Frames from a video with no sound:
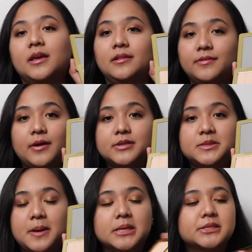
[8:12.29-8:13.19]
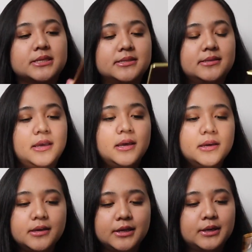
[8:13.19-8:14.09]
I love how it smells, because,
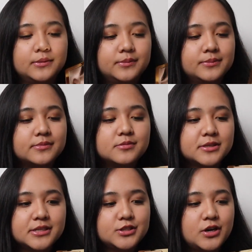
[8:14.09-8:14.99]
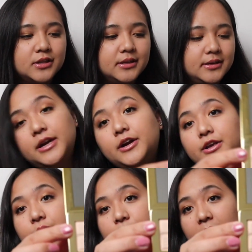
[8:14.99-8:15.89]
you know, it smells like chocolate. Here
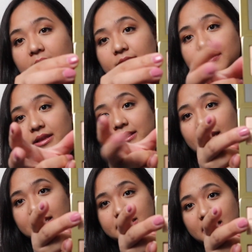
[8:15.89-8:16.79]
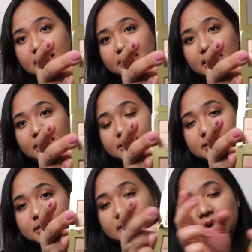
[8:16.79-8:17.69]
you have light
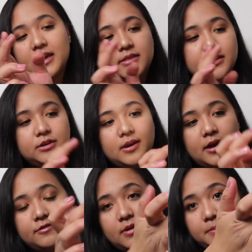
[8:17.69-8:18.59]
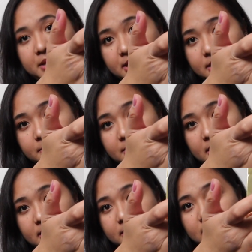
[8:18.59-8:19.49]
highlight, and then you have a medium
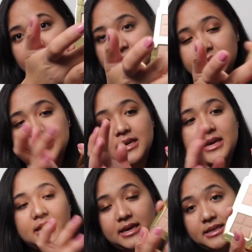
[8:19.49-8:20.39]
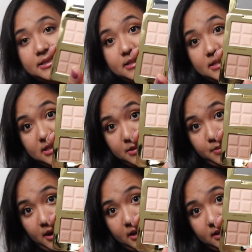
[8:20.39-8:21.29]
highlight and deep
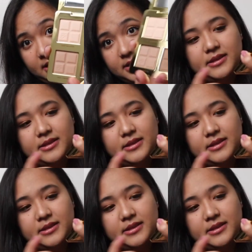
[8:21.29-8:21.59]
highlight.